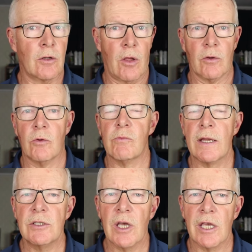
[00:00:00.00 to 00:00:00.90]
longer
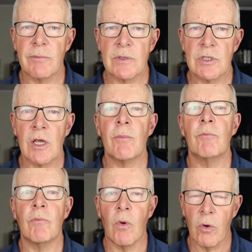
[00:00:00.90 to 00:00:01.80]
run times,
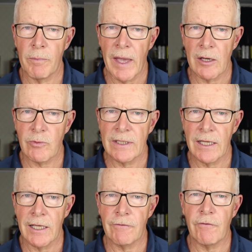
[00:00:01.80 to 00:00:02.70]
more battery
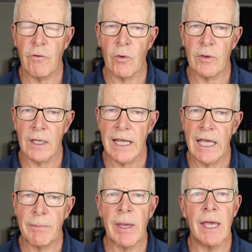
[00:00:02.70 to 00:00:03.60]
life for the
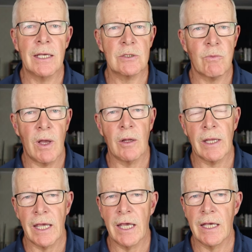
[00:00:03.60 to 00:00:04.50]
lamp as
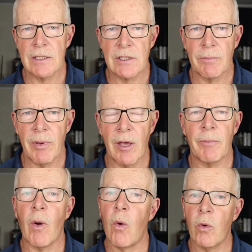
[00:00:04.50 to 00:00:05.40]
well as the
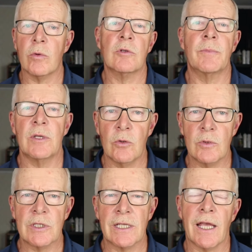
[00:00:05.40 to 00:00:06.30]
pump, or to be
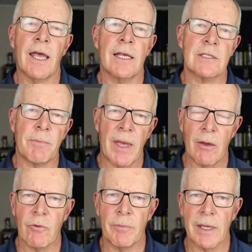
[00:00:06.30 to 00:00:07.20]
using as a
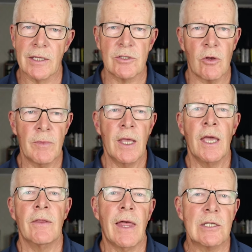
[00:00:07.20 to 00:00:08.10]
power bank. So,
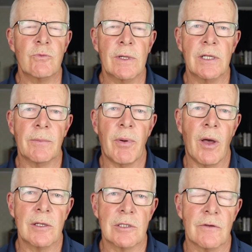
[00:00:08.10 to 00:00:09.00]
that's really the
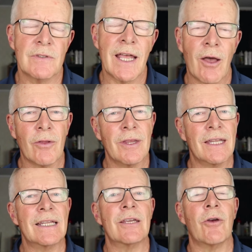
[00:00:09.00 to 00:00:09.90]
positives. Now,
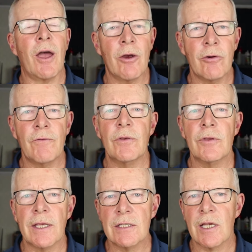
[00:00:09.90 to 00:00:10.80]
there are a
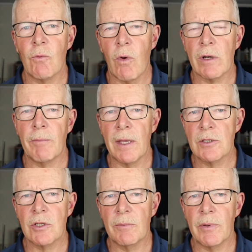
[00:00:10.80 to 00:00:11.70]
few things I want to
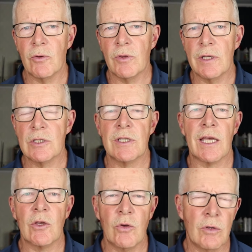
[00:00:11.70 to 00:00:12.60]
mention about this
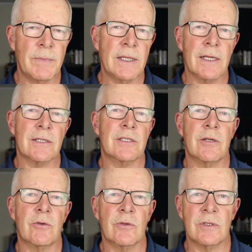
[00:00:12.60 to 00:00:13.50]
that could be
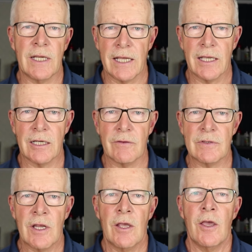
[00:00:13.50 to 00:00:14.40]
considered
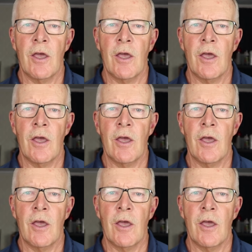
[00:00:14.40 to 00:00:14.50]
negatives.